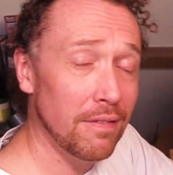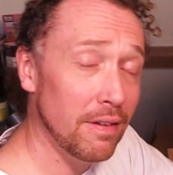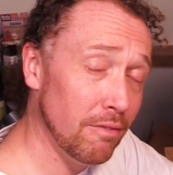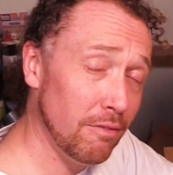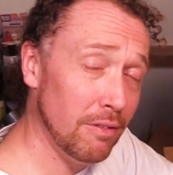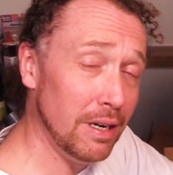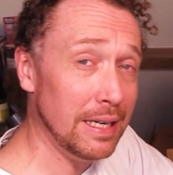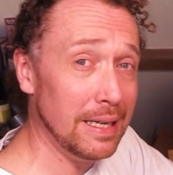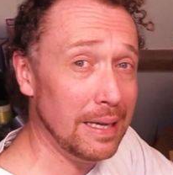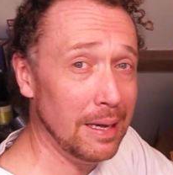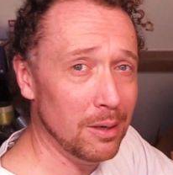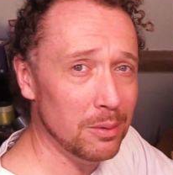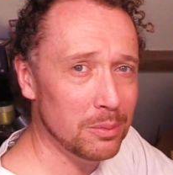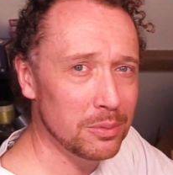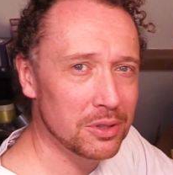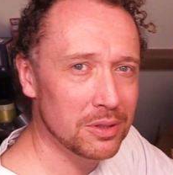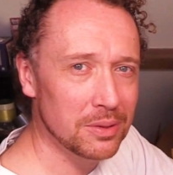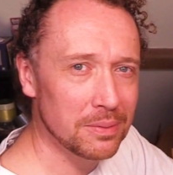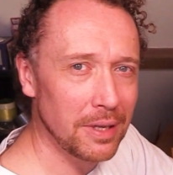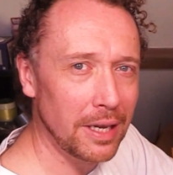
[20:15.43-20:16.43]
It really
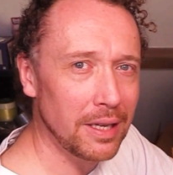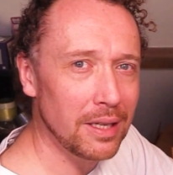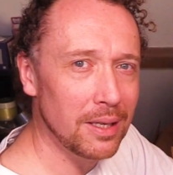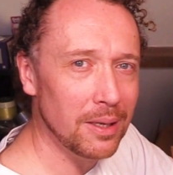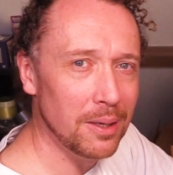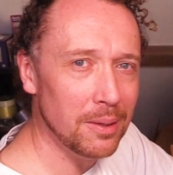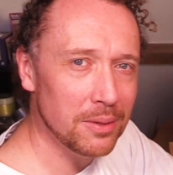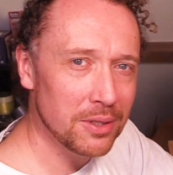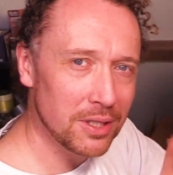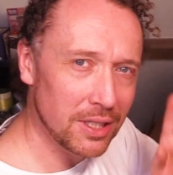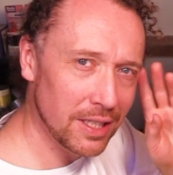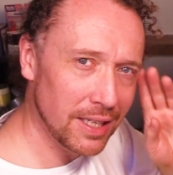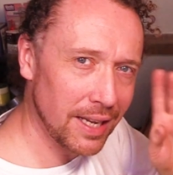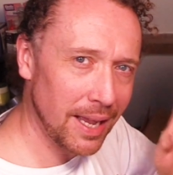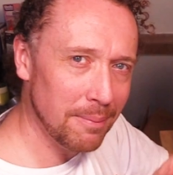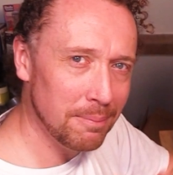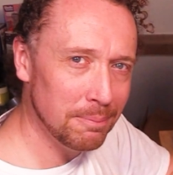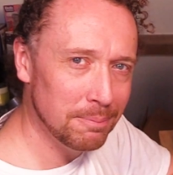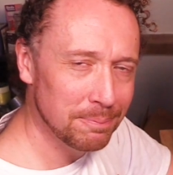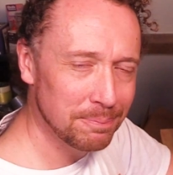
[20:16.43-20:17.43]
helps. Thank you. See you
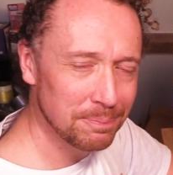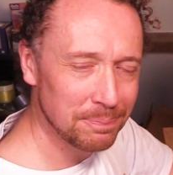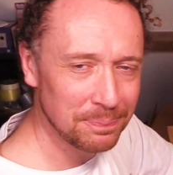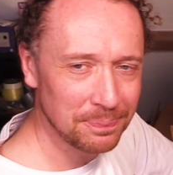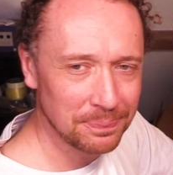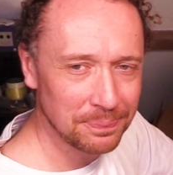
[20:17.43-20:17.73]
again.